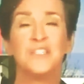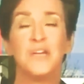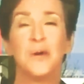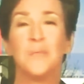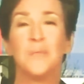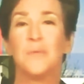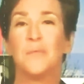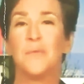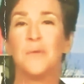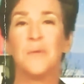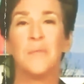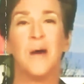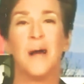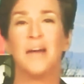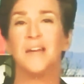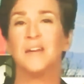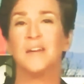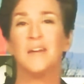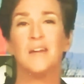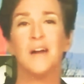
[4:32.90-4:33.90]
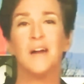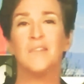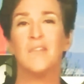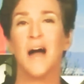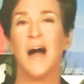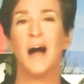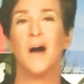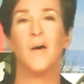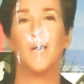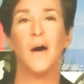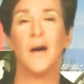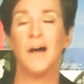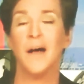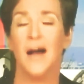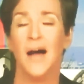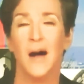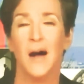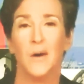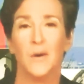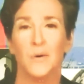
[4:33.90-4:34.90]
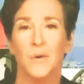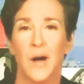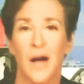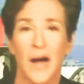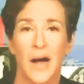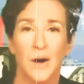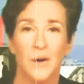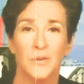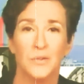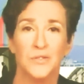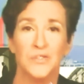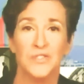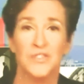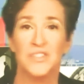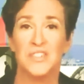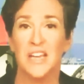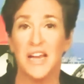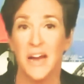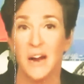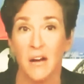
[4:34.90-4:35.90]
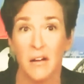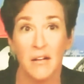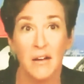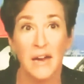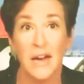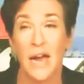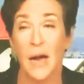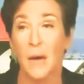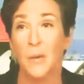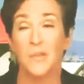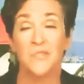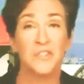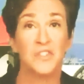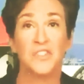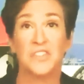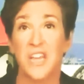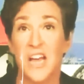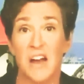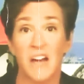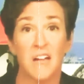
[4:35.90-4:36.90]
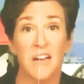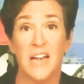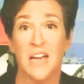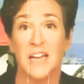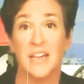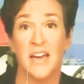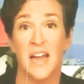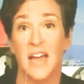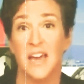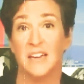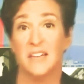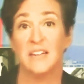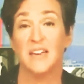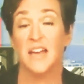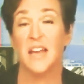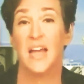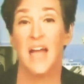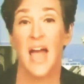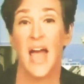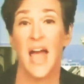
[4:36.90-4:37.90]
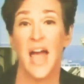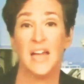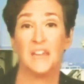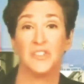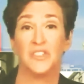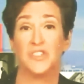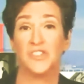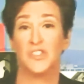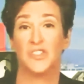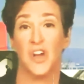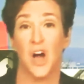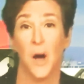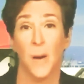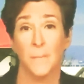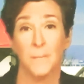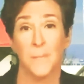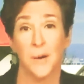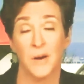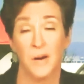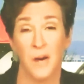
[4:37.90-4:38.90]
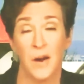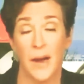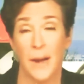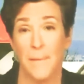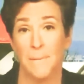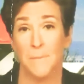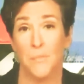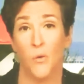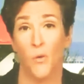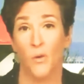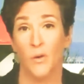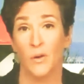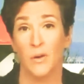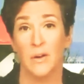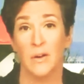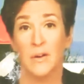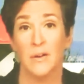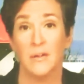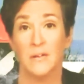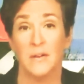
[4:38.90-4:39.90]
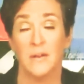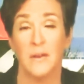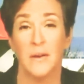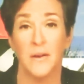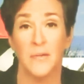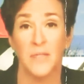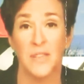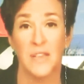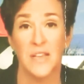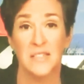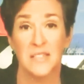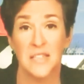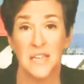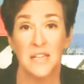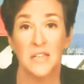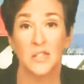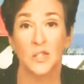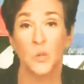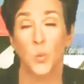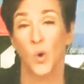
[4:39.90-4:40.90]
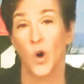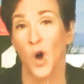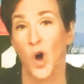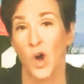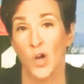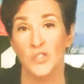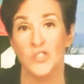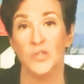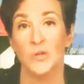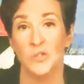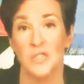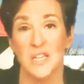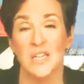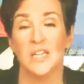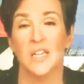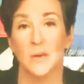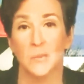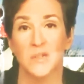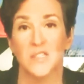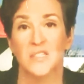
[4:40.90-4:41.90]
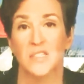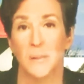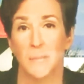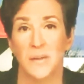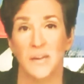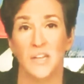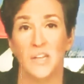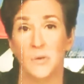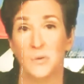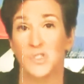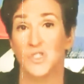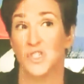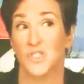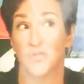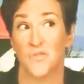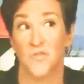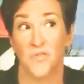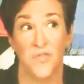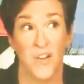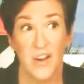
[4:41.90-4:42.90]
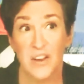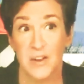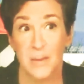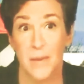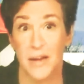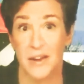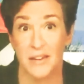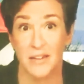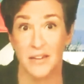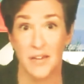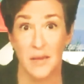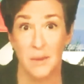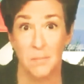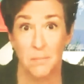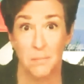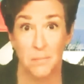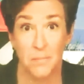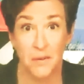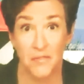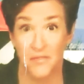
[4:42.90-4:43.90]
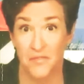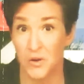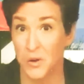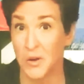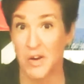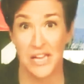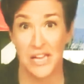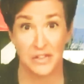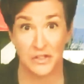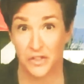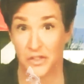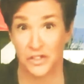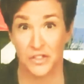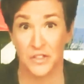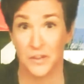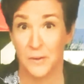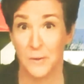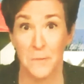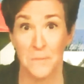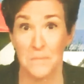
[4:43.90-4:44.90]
also a reminder of however scary and somber and important this is. We're also dealing with somebody who is just fundamentally buffoonish.